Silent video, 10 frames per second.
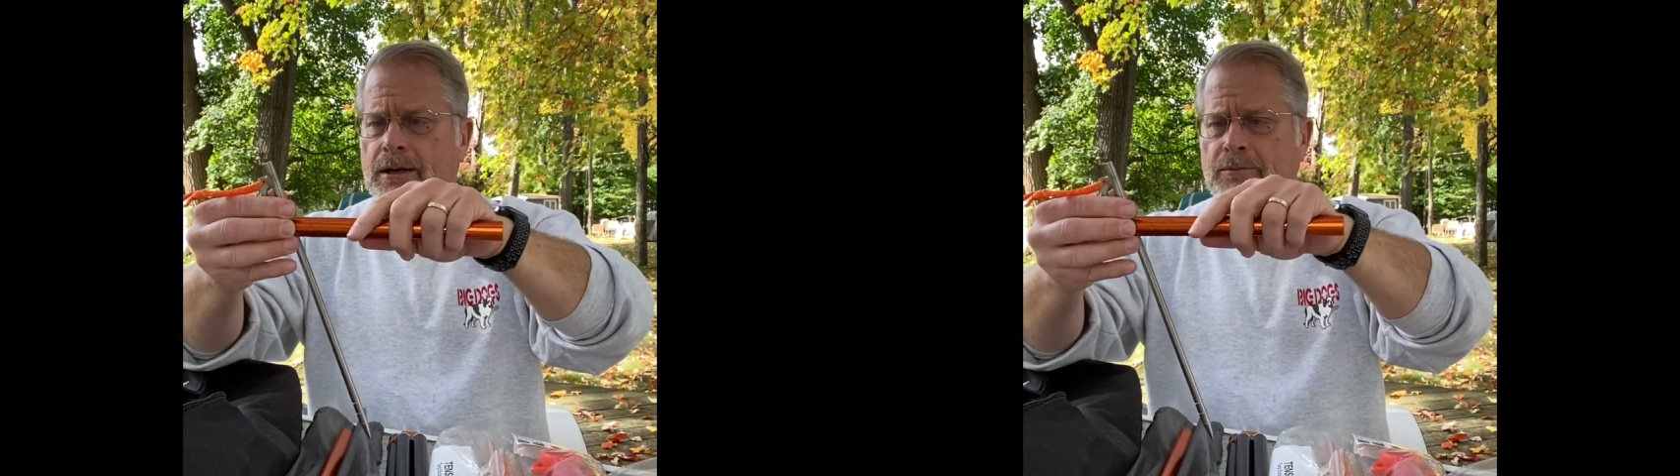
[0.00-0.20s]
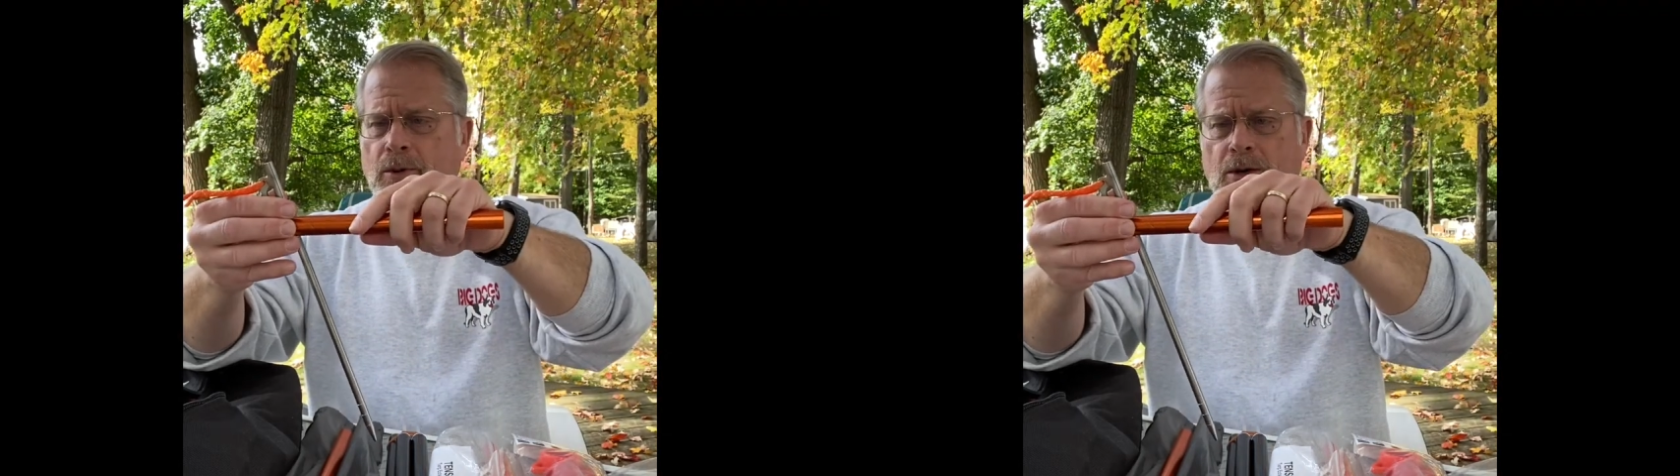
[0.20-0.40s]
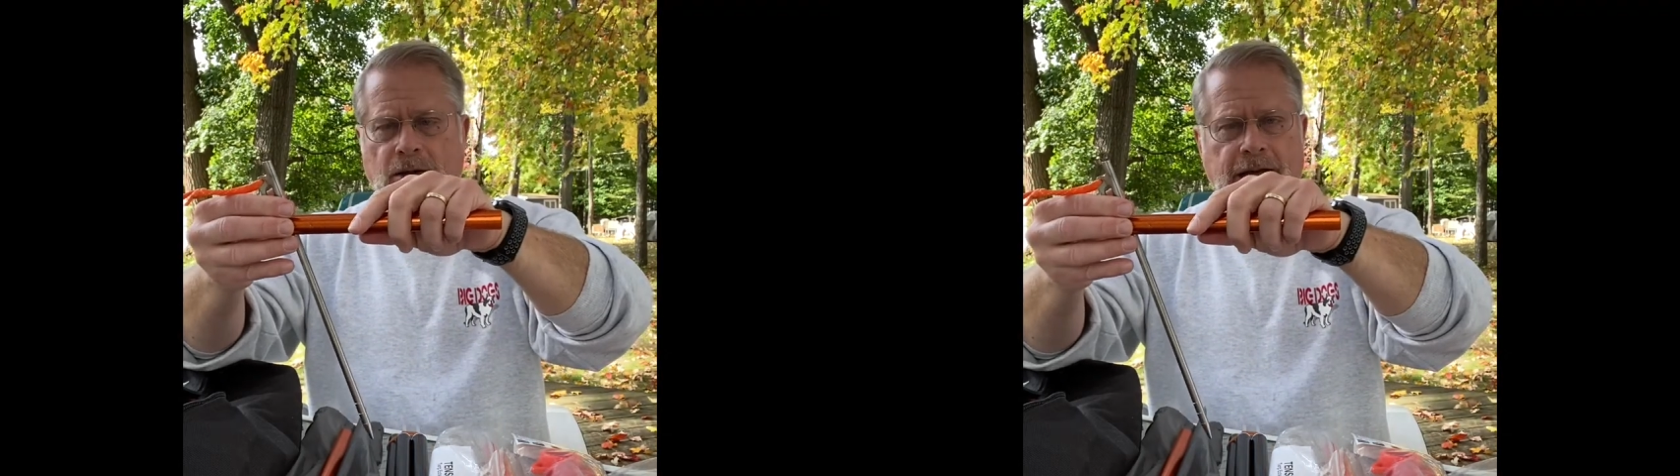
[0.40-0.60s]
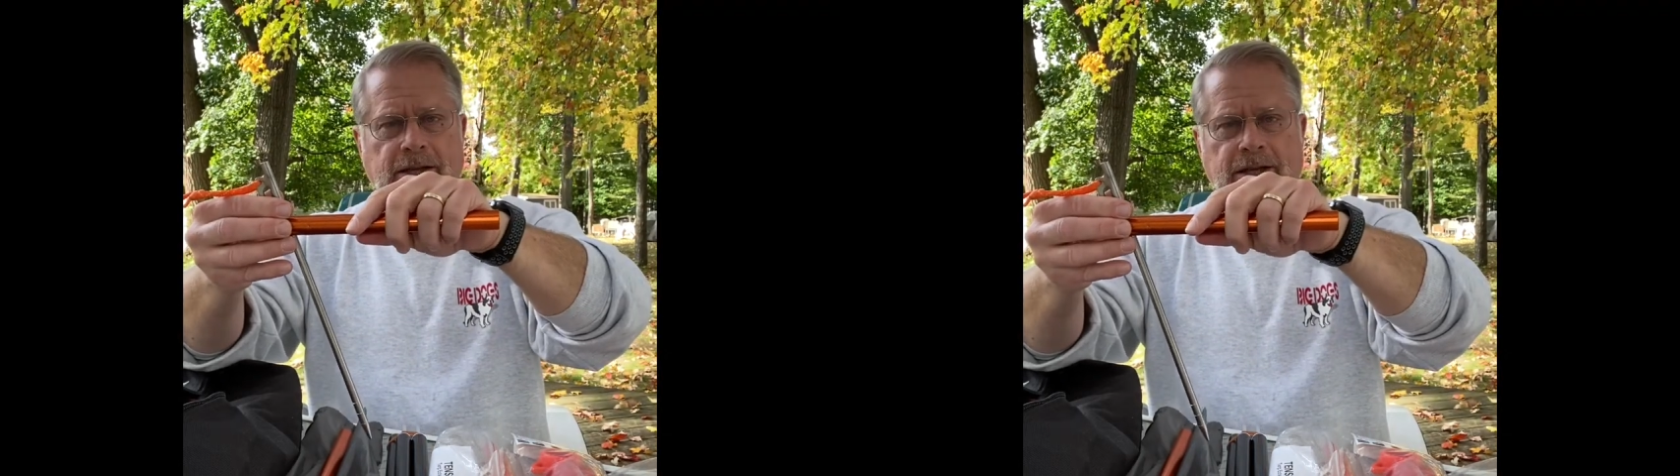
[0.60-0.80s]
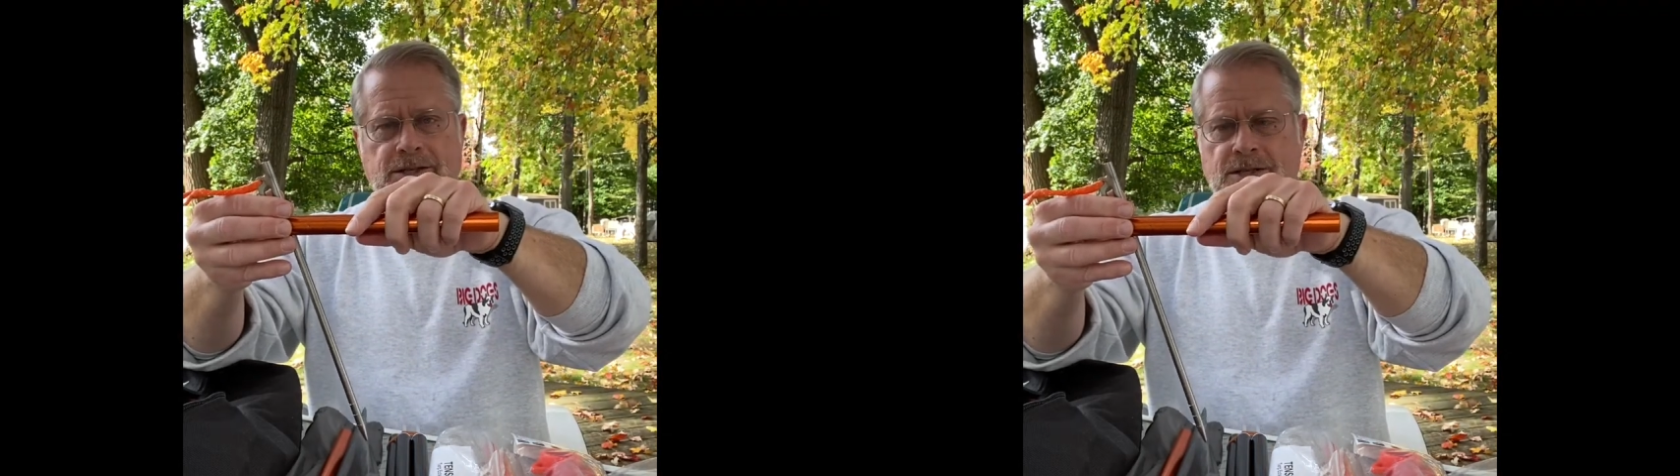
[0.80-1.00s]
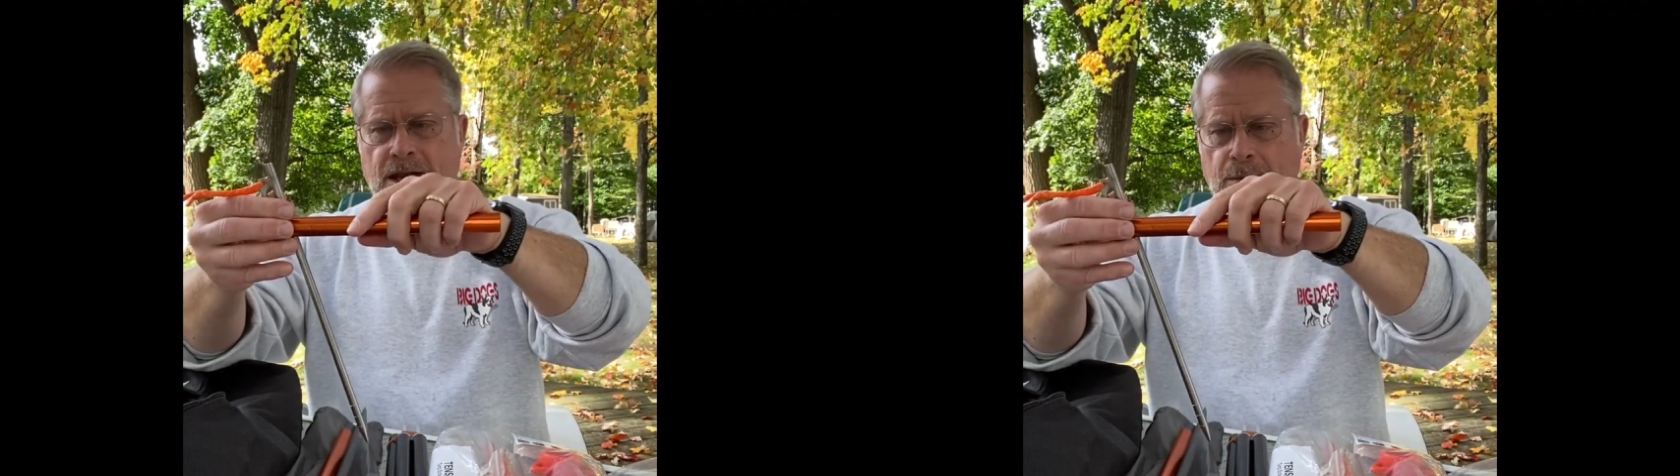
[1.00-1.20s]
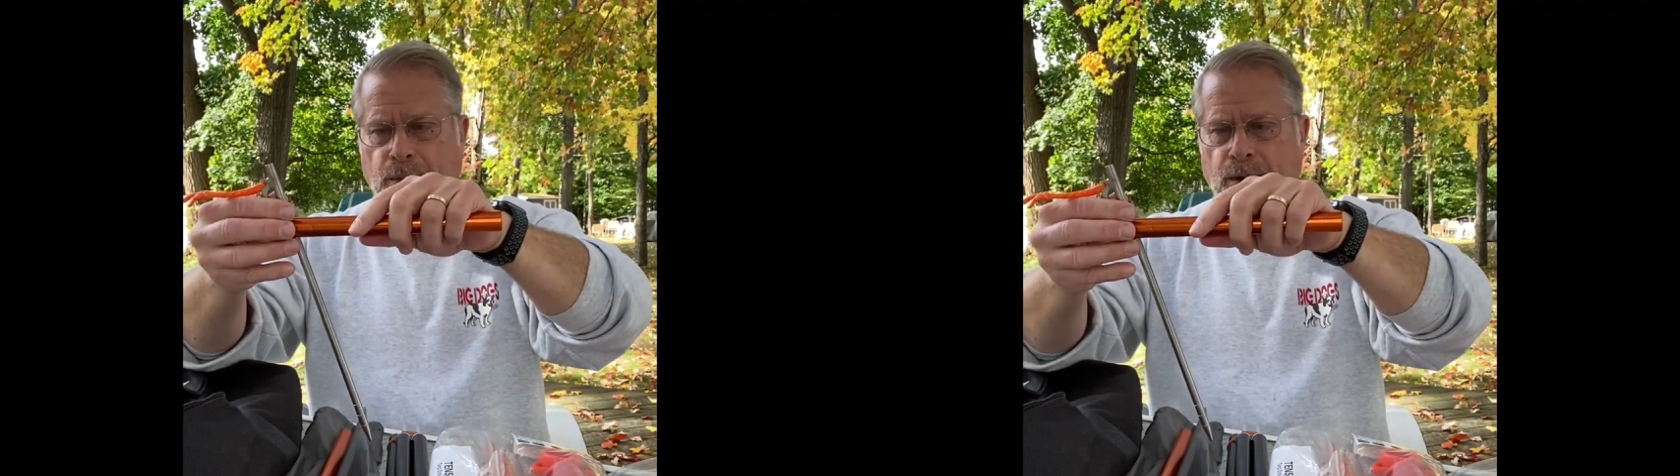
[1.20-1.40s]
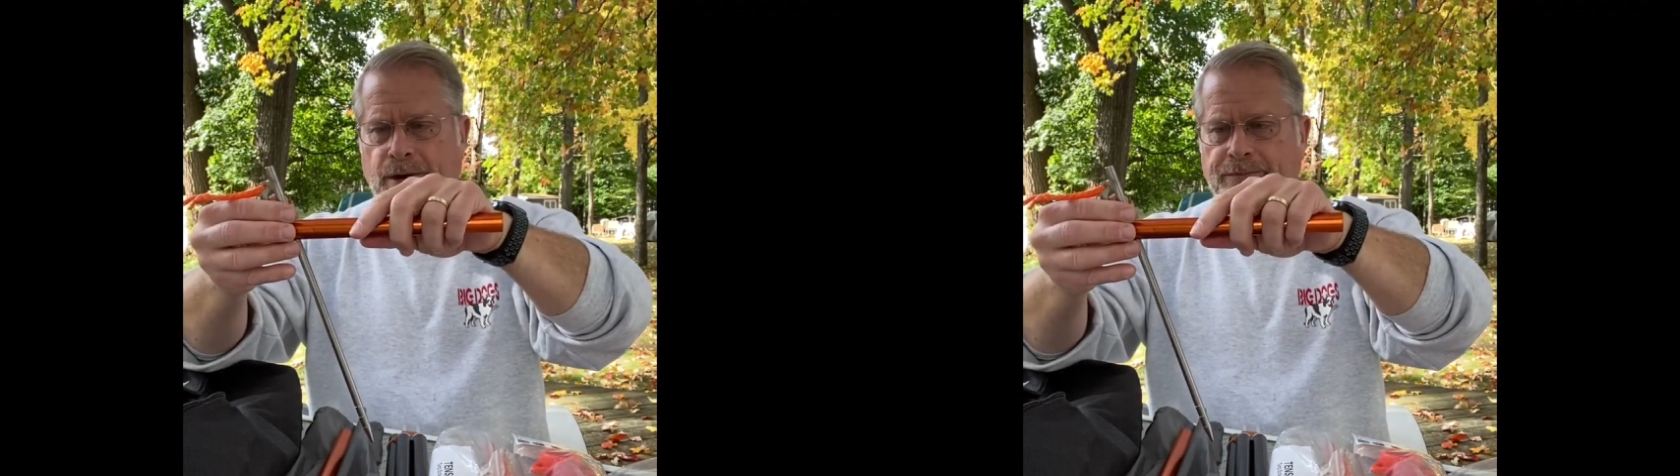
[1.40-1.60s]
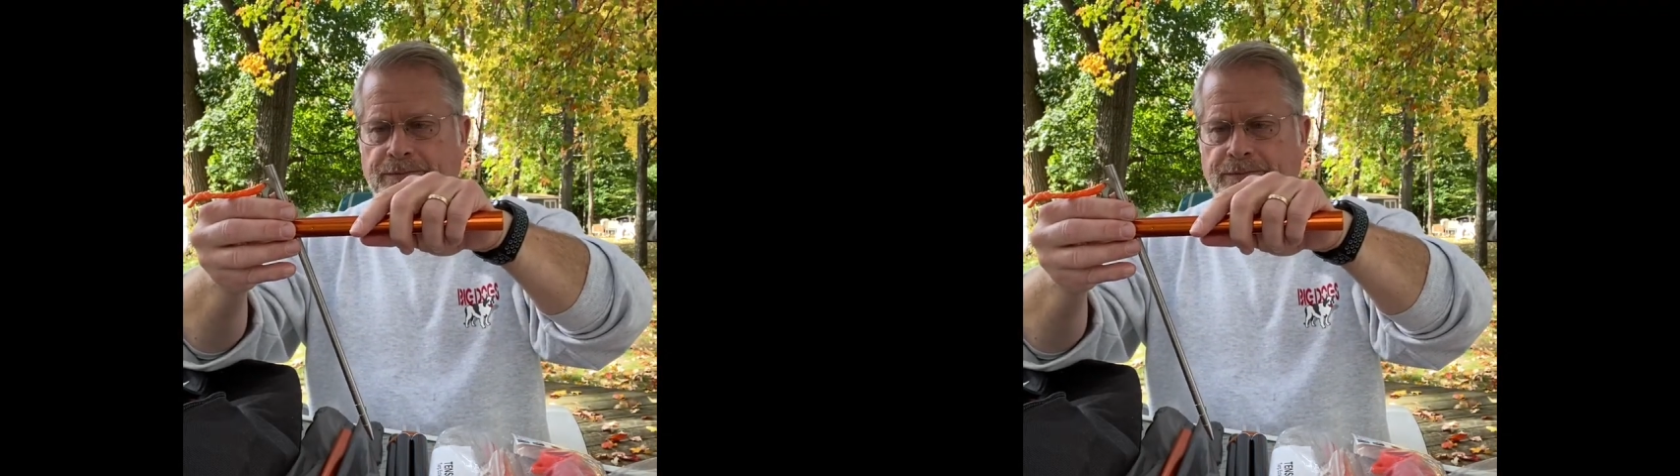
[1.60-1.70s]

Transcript: more likely to stay put.